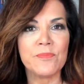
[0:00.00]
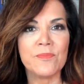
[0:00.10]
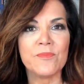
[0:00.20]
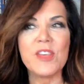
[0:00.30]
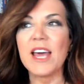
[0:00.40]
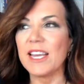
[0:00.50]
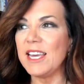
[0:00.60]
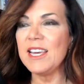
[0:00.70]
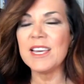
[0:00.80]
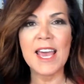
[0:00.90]
that
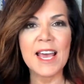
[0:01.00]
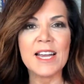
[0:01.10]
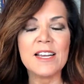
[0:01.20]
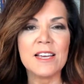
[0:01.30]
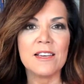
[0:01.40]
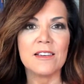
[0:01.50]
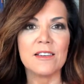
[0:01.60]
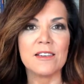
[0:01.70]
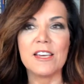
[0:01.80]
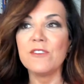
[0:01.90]
he can
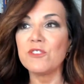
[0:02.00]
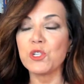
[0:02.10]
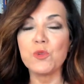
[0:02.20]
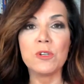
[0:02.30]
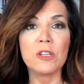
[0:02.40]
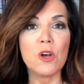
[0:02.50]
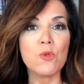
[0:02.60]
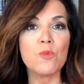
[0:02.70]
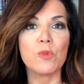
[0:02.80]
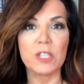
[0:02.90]
give student
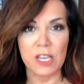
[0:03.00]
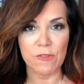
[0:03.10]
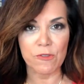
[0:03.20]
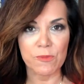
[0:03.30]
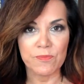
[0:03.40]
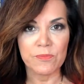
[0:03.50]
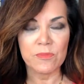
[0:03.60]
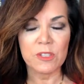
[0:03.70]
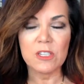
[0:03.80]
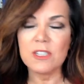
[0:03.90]
loan relief.
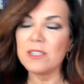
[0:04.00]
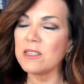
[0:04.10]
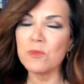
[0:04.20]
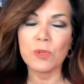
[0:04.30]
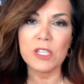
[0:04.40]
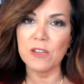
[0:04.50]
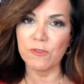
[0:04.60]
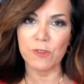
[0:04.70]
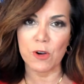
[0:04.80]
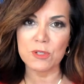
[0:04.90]
Now, this isn't relief,
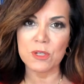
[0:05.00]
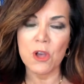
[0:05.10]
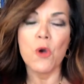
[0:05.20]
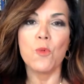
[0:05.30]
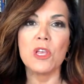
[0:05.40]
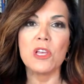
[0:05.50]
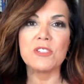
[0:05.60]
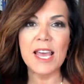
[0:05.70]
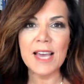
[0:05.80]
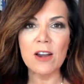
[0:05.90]
folks. When you
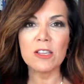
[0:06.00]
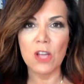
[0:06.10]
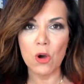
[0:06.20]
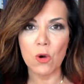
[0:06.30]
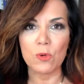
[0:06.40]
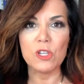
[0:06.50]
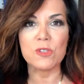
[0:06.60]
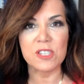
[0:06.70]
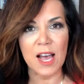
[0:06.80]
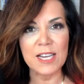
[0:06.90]
take out a loan, you
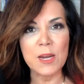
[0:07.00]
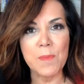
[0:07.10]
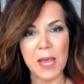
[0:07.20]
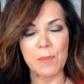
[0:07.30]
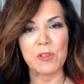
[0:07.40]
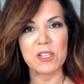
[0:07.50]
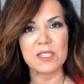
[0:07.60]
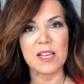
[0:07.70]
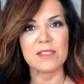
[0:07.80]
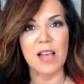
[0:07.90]
sign a paper that
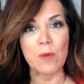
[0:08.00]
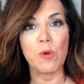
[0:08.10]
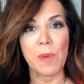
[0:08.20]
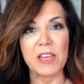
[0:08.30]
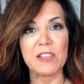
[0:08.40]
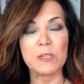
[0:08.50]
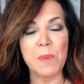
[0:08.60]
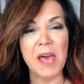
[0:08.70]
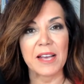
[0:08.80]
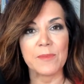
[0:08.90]
says, I will pay this
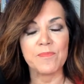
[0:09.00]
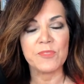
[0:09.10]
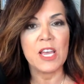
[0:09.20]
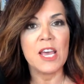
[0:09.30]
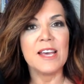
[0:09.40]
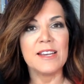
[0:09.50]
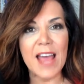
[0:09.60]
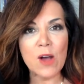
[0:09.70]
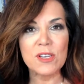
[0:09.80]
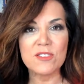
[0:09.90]
back.
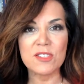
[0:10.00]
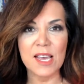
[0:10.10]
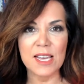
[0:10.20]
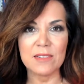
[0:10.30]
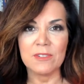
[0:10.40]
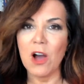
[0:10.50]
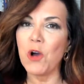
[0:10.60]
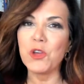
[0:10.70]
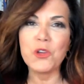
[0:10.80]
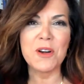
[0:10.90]
Now he's saying,
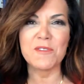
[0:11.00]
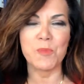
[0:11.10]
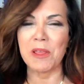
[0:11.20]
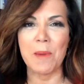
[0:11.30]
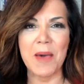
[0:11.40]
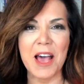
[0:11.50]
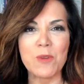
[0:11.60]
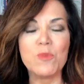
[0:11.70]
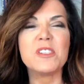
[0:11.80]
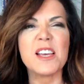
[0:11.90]
oh, you don't have to pay that
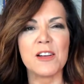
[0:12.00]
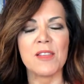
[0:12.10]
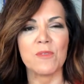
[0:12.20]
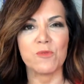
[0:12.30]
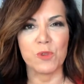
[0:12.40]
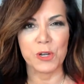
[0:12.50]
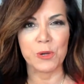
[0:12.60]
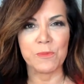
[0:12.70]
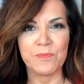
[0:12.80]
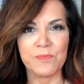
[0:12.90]
back. We'll take care of that for
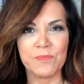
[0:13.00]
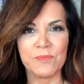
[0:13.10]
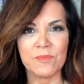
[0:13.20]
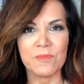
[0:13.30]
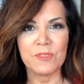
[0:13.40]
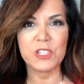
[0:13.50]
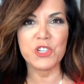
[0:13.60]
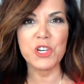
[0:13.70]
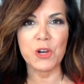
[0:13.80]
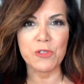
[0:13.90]
you. Because,
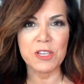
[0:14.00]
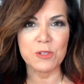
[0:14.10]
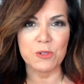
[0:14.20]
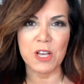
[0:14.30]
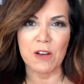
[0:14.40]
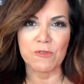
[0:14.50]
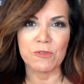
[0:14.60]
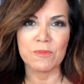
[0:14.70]
things are tough.